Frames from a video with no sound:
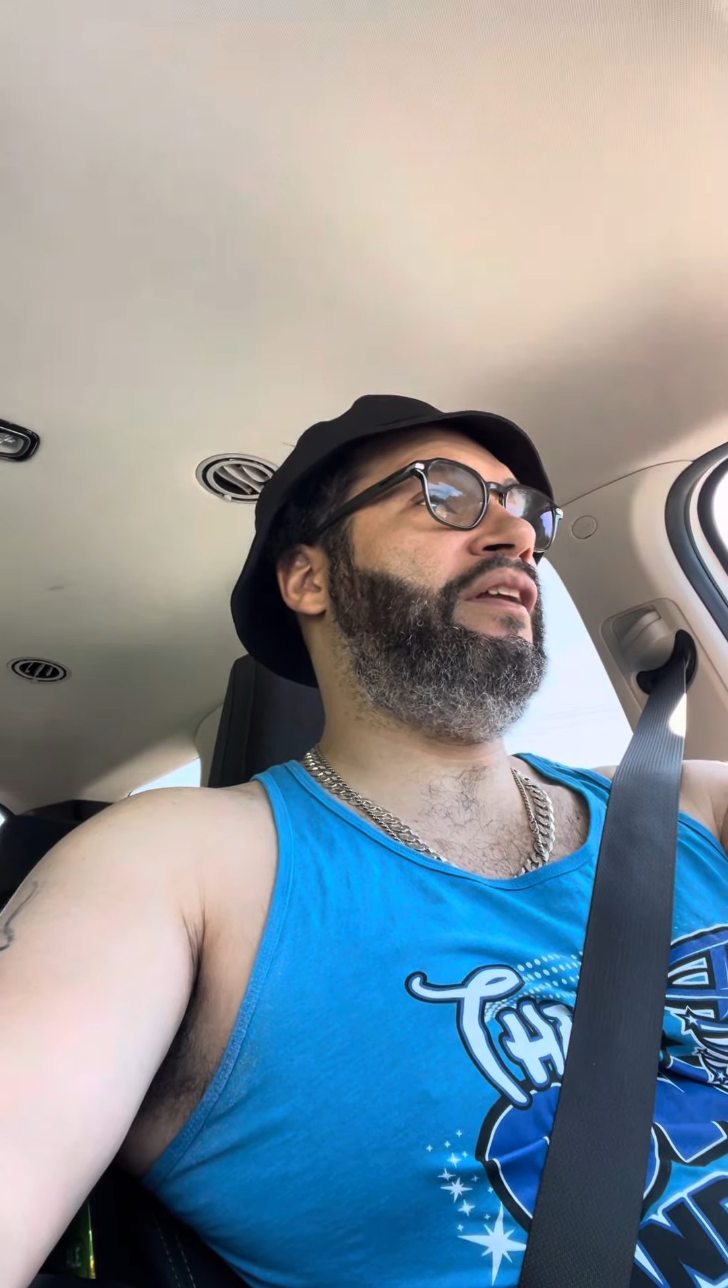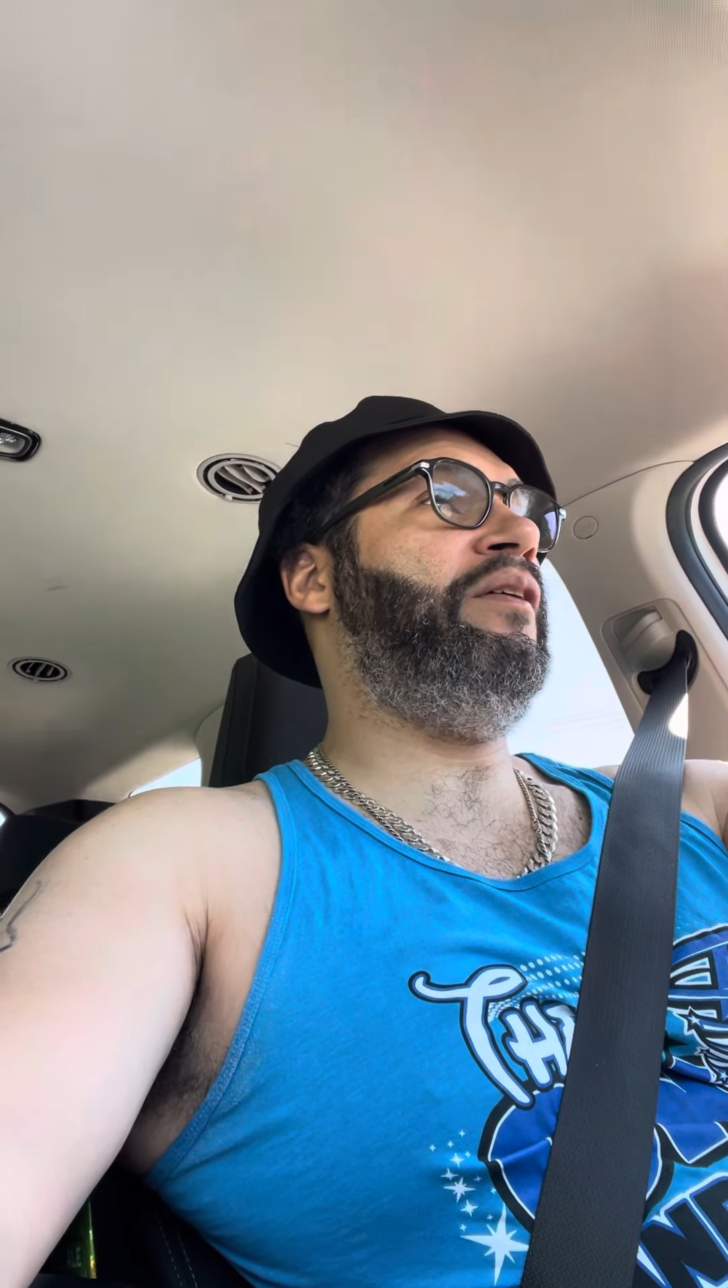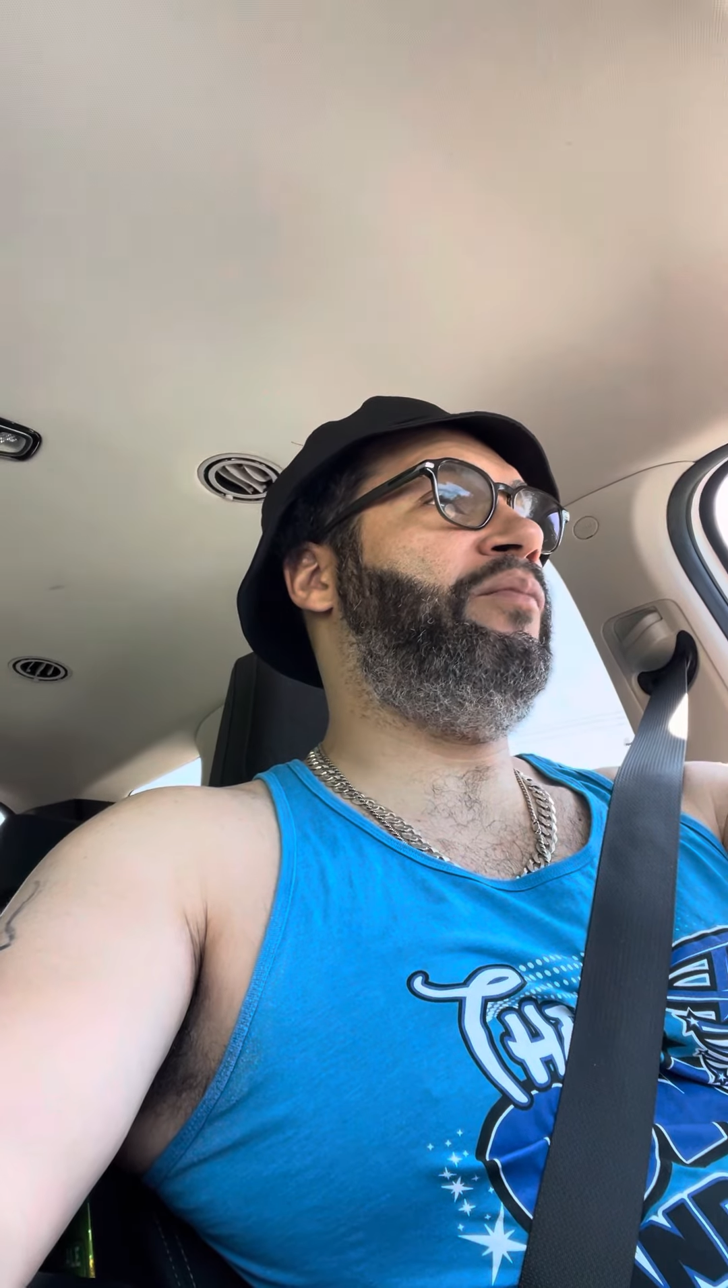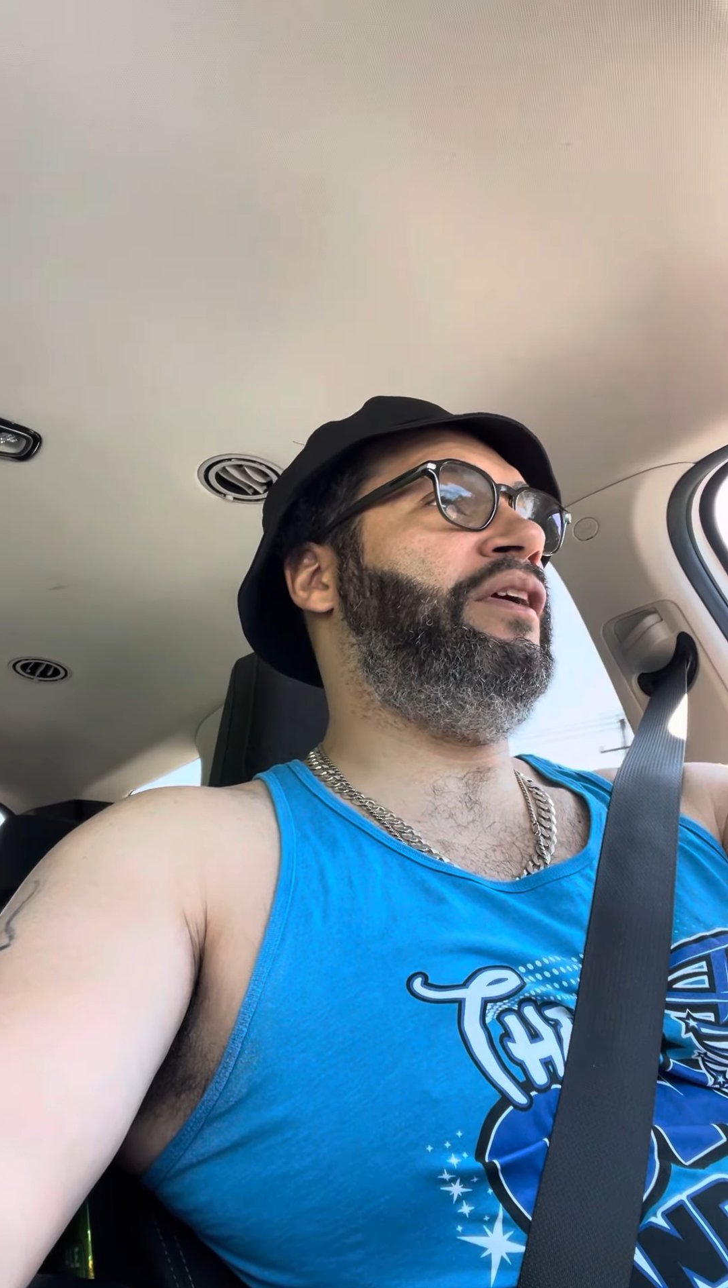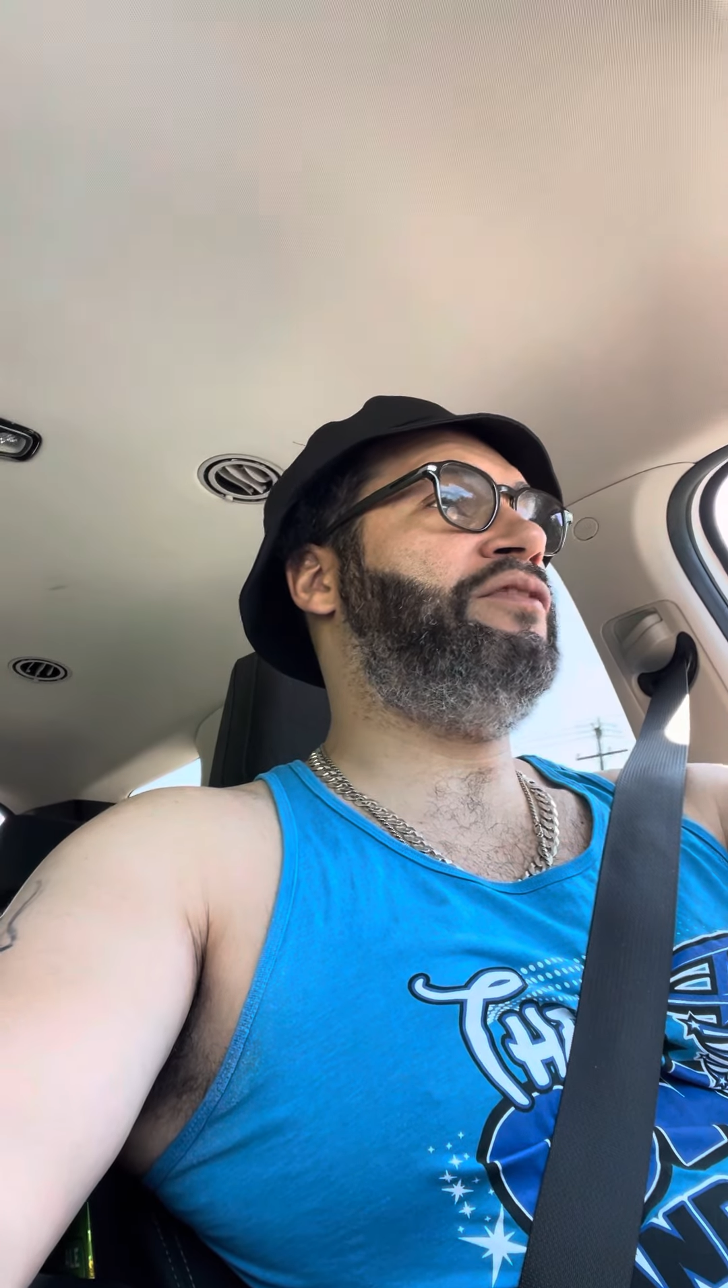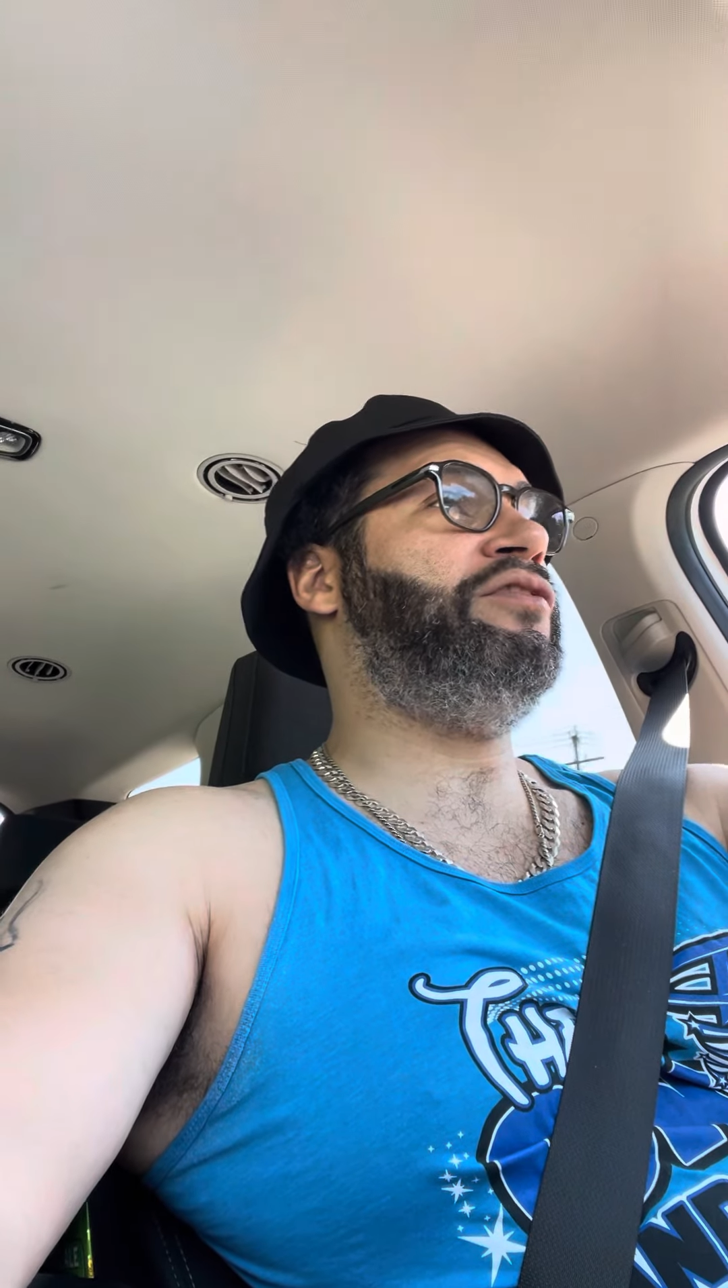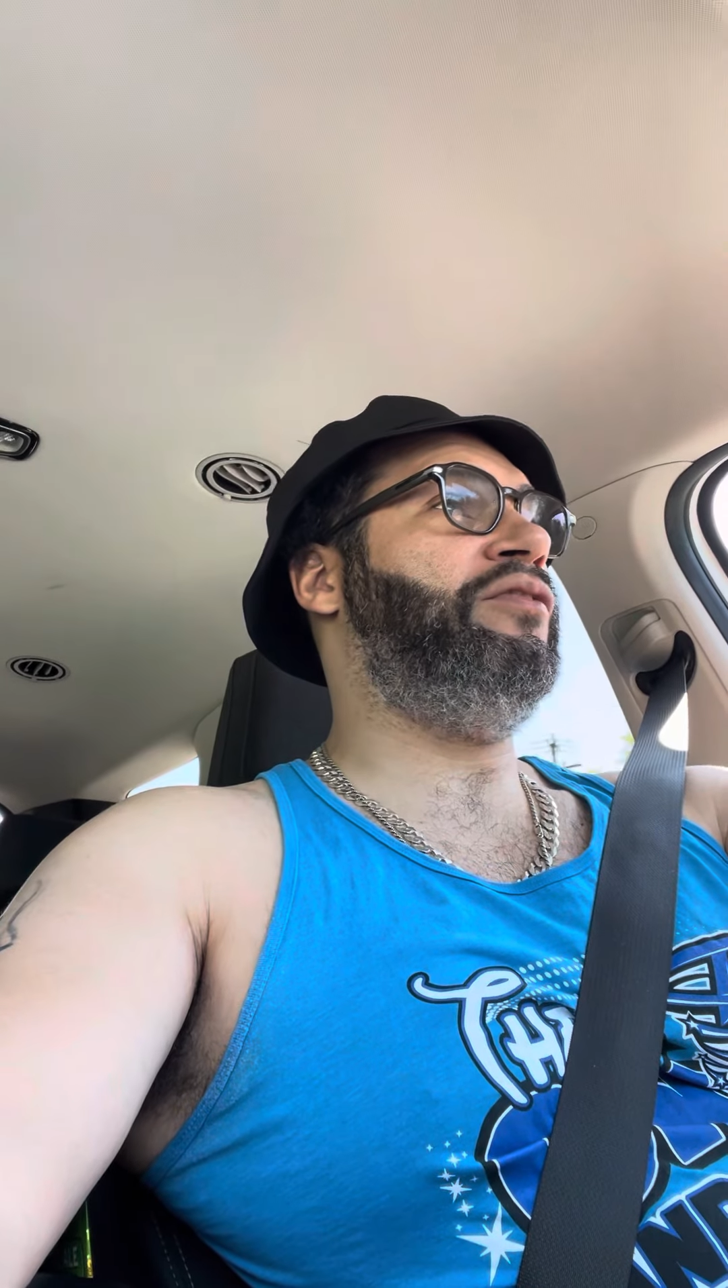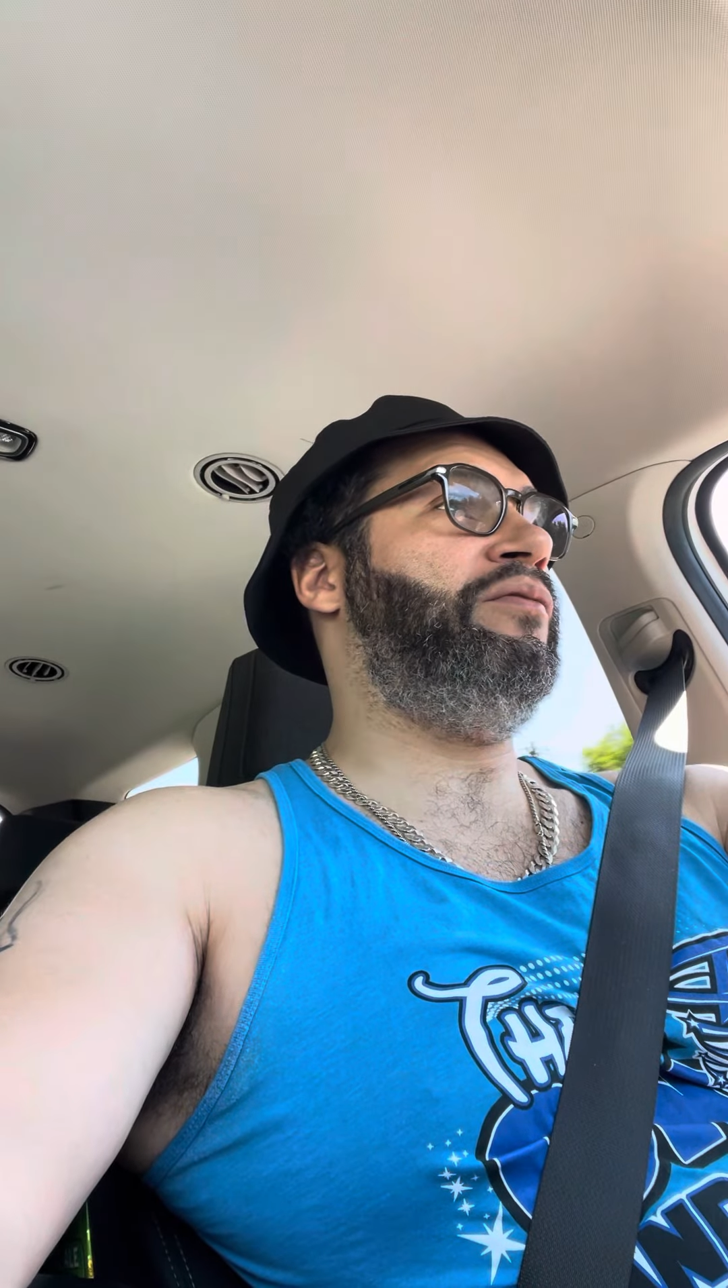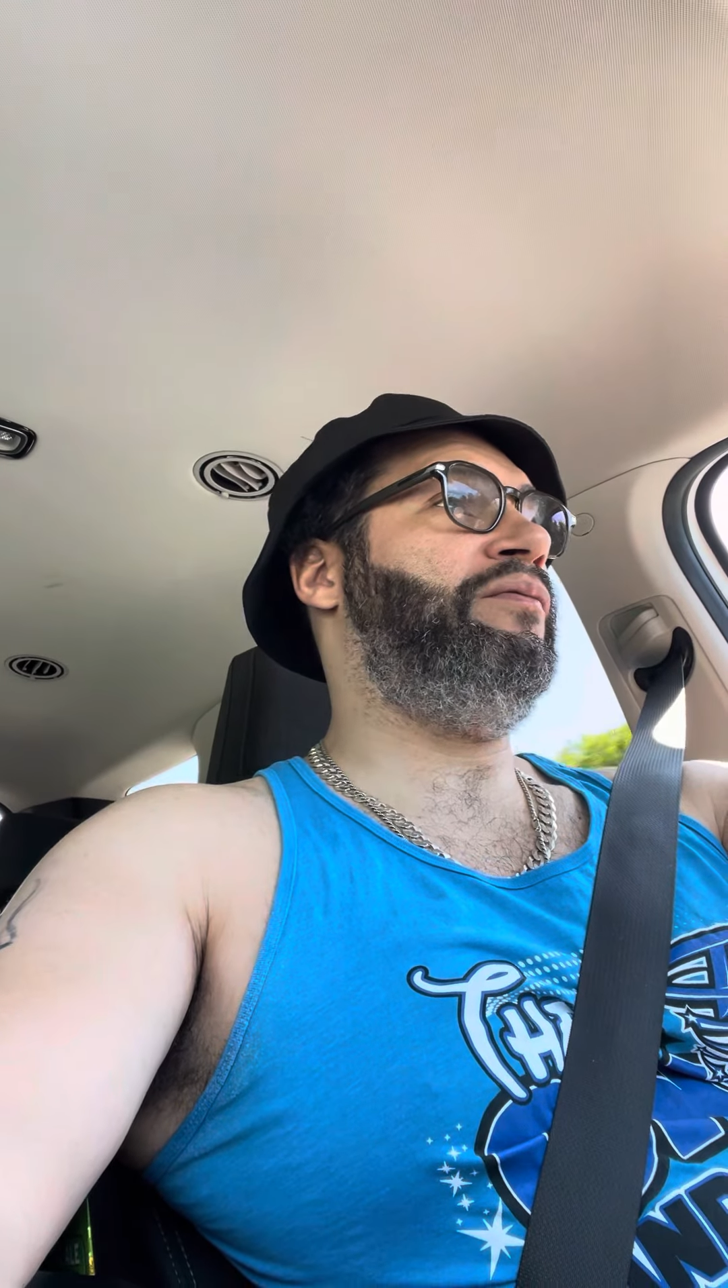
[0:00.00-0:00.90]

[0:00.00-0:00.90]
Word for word: to beat you.